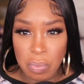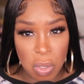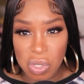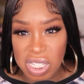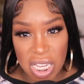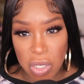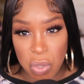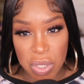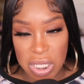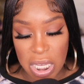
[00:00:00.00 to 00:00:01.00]
most
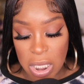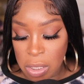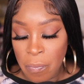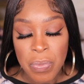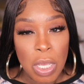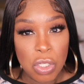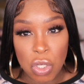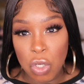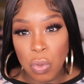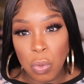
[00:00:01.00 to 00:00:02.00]
standard sinks. So
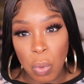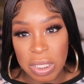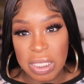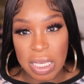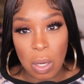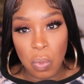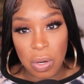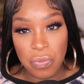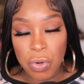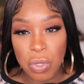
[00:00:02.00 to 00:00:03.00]
you would want to get
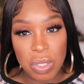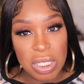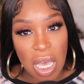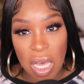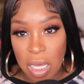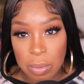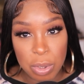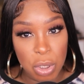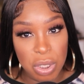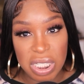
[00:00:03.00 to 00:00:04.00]
one for your
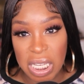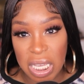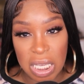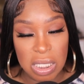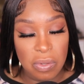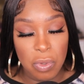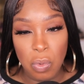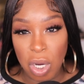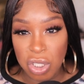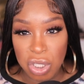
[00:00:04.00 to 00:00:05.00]
tubs, your sinks. If you
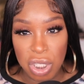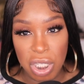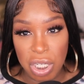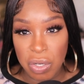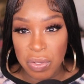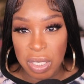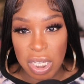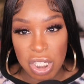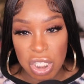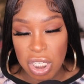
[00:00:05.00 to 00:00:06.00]
wash your hair in the
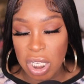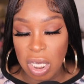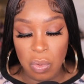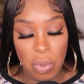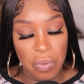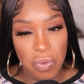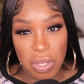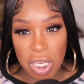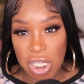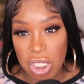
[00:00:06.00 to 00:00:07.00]
kitchen sink, get one for
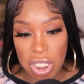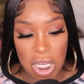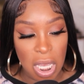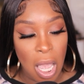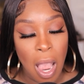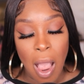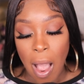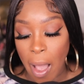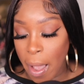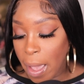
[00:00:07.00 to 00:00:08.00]
the kitchen sink.
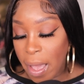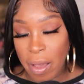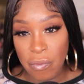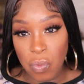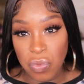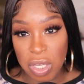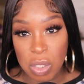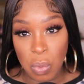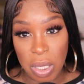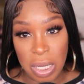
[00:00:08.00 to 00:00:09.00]
I have
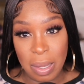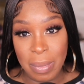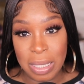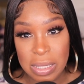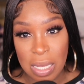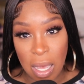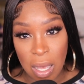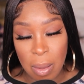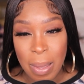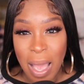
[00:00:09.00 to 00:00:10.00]
this one in my
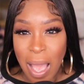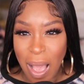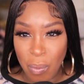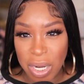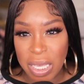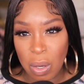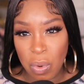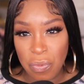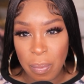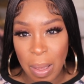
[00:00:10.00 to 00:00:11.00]
tub. I want to get
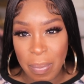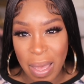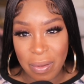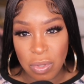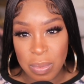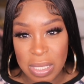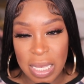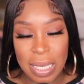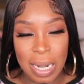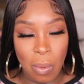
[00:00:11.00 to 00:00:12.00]
one for my bathroom
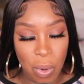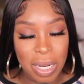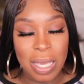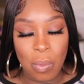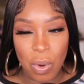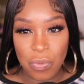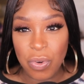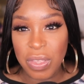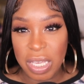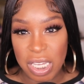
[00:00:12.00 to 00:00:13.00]
sink and I want to get one
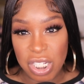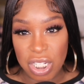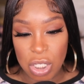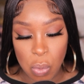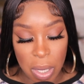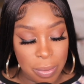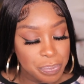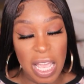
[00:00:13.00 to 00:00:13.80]
for the kitchen as well.